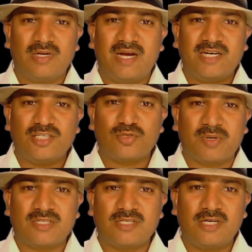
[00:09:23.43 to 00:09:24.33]
and is
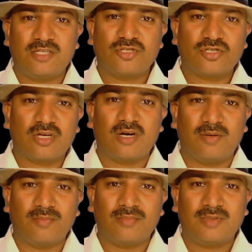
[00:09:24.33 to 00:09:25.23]
present in
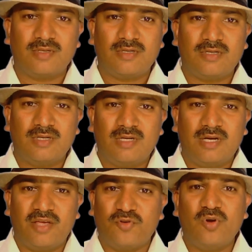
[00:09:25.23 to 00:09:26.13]
Scrum.
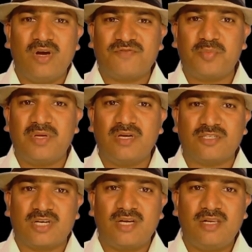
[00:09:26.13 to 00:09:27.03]
If you have to be
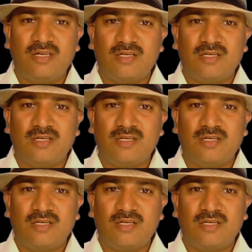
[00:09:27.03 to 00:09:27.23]
Agile,